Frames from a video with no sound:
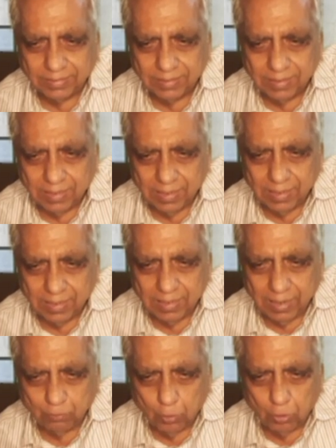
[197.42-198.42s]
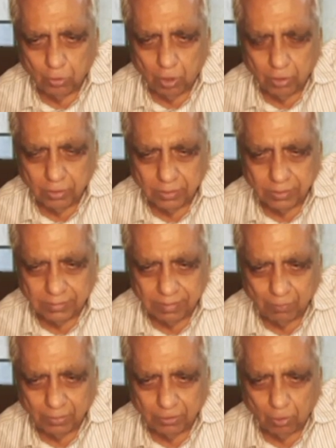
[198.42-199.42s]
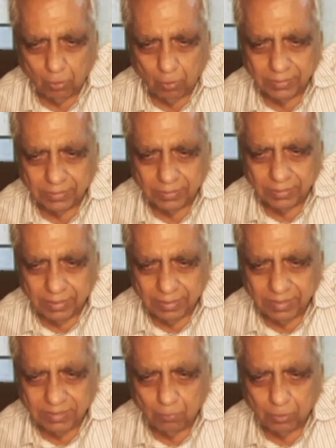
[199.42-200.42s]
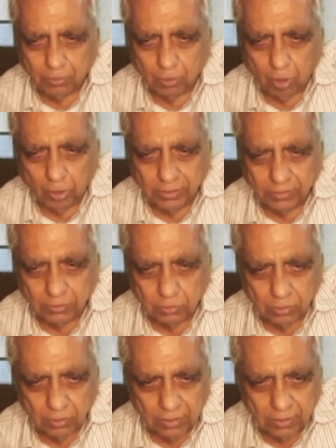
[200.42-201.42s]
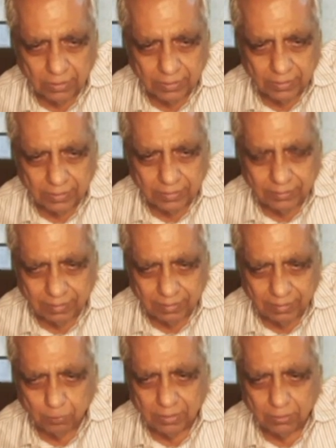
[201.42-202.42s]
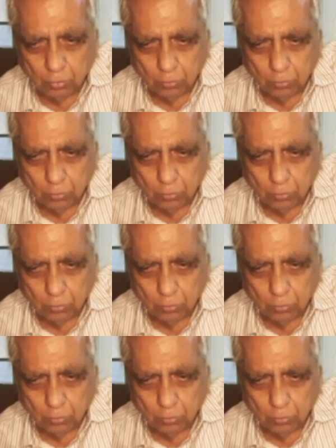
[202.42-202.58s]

like boron is a metalloid. Next metalloid is in the next period to the